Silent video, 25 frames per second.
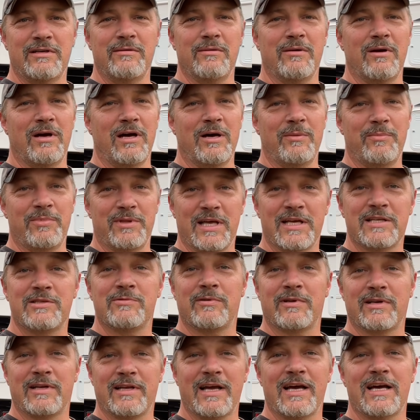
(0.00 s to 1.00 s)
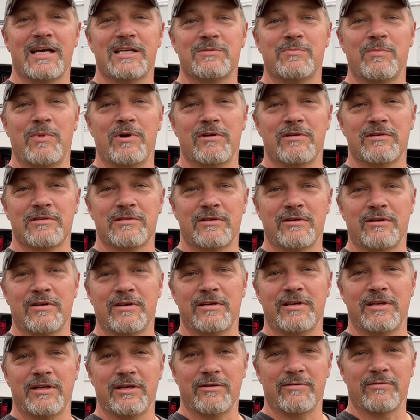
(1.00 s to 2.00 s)
but that's what a gas motor is going to
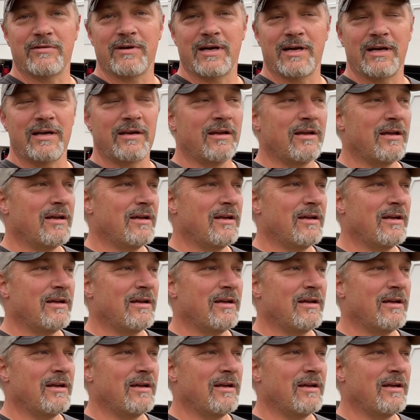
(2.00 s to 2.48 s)
do, right?